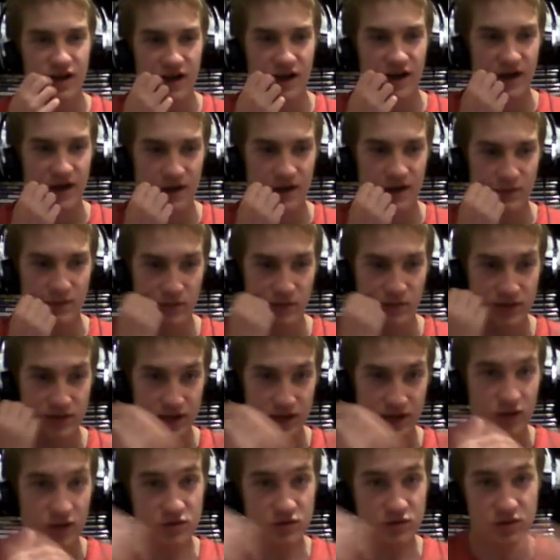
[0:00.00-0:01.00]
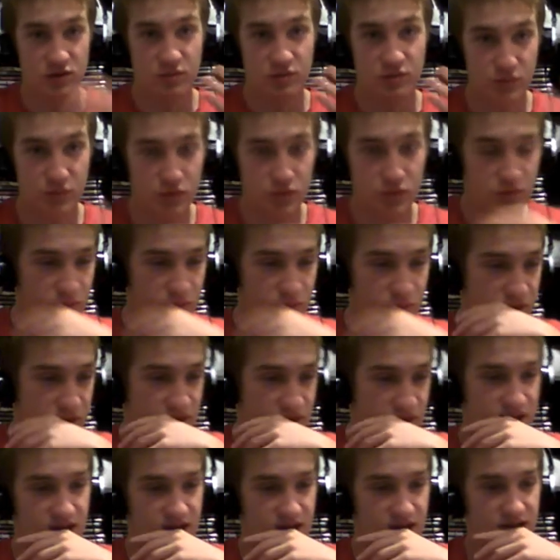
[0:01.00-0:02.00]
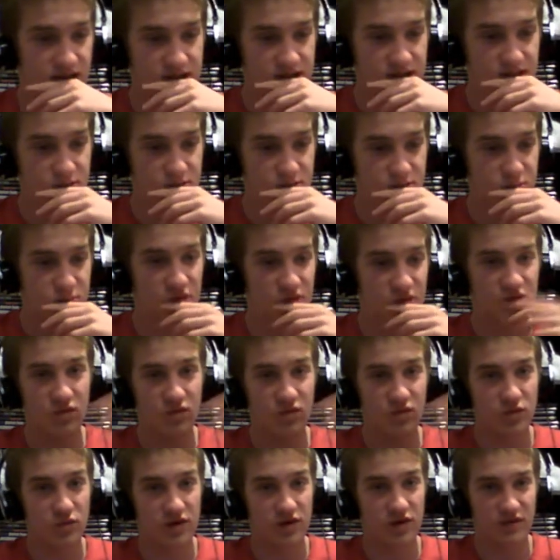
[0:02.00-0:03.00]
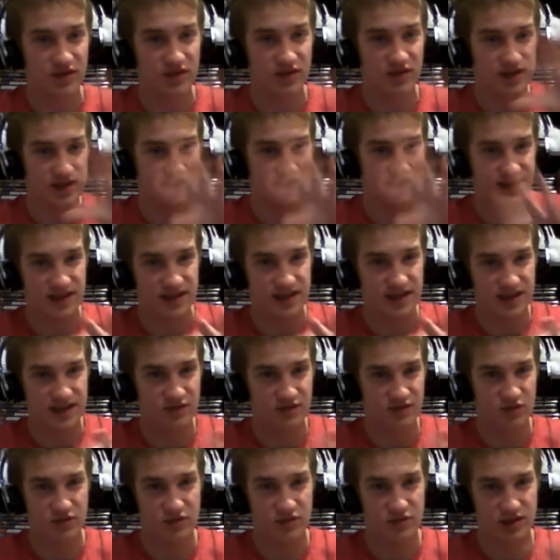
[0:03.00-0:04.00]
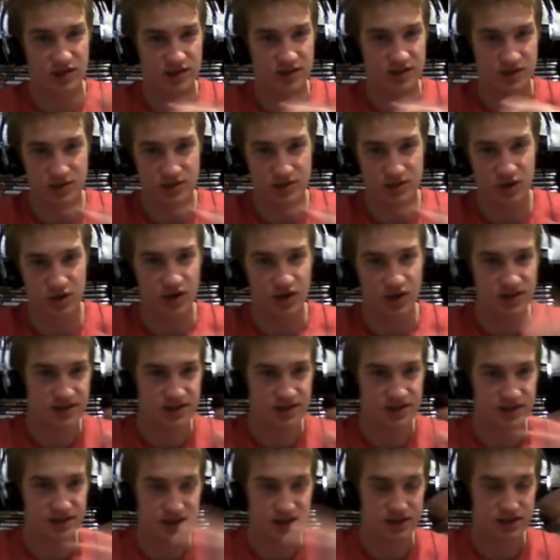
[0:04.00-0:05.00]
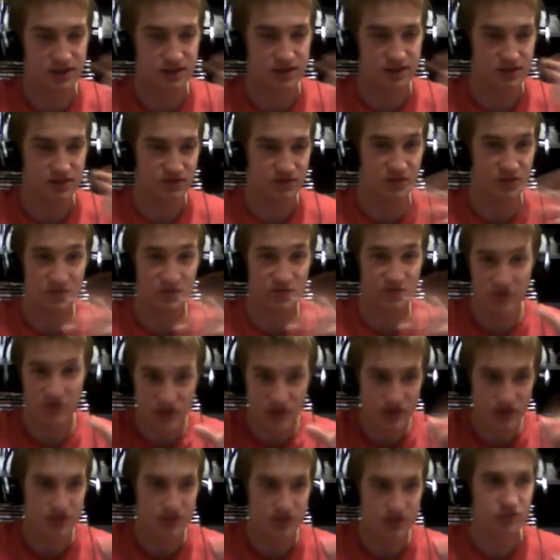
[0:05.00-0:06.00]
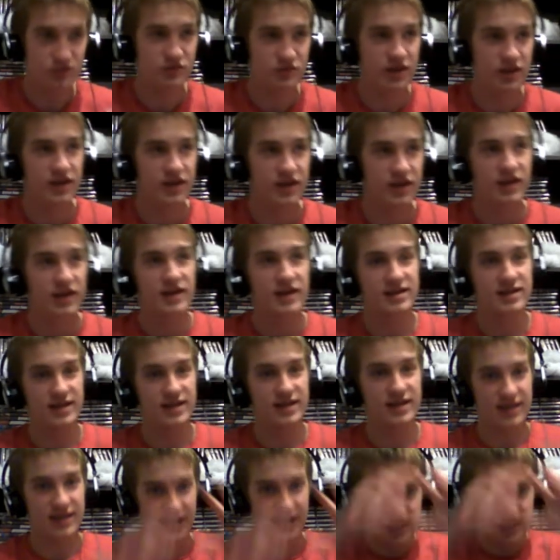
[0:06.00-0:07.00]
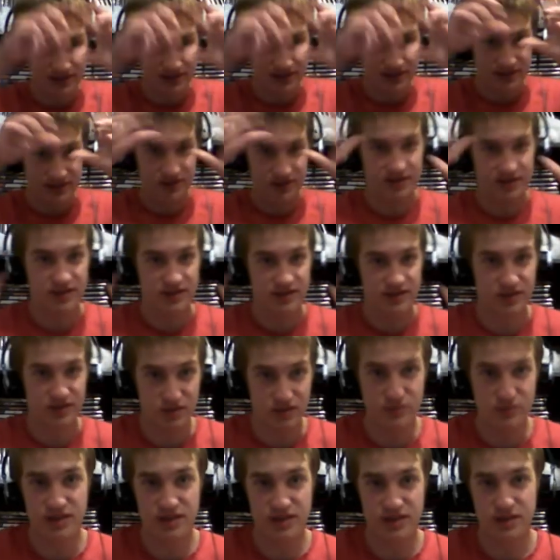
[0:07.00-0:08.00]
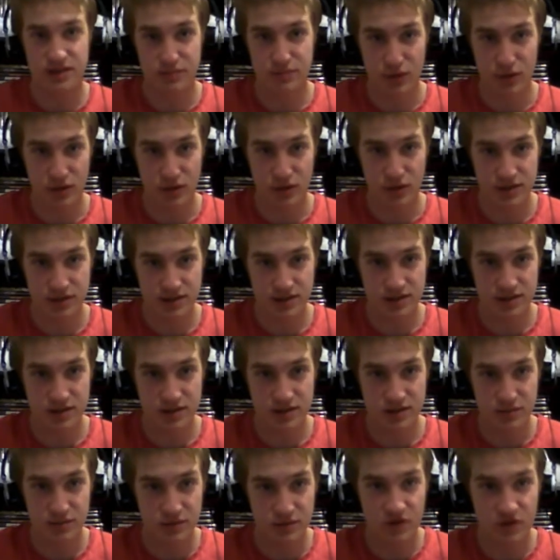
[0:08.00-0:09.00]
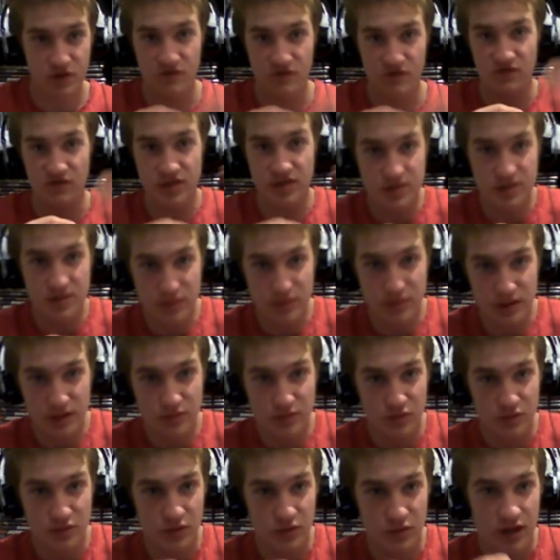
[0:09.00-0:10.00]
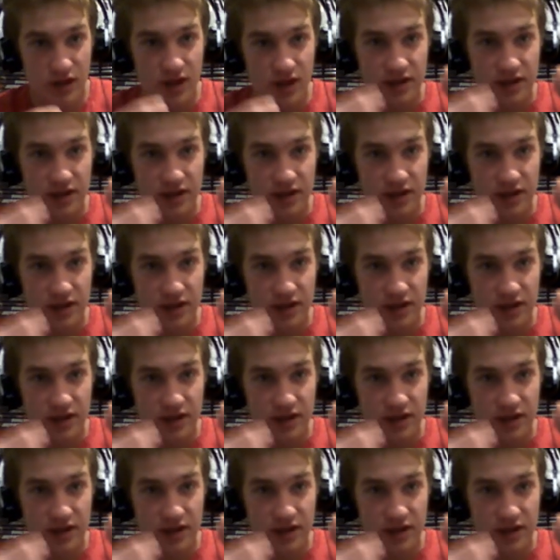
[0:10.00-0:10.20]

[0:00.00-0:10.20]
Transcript: uh, well, like I was not born back in the 80s, but from what I've like seen from like the sites and from videos and all that, is that they had this like these like missing posters to convince people